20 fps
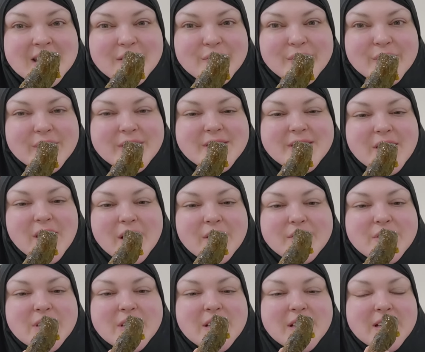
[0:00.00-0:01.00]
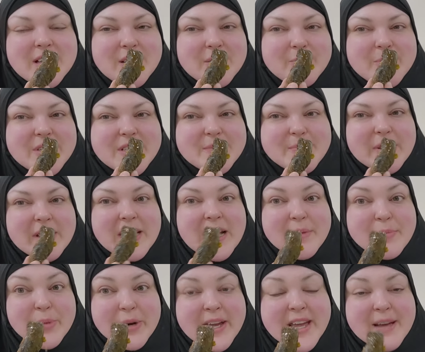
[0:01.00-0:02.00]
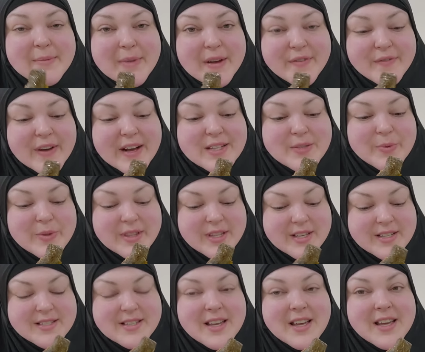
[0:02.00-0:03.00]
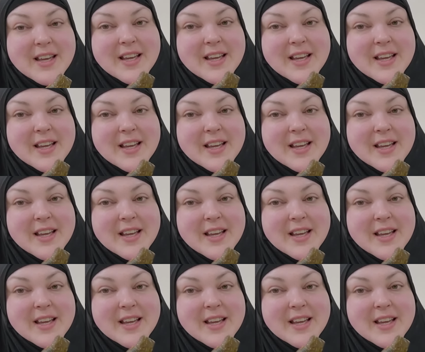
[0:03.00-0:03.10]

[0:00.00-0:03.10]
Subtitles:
They feel soft. Bismillah, I'm breaking my fast with this.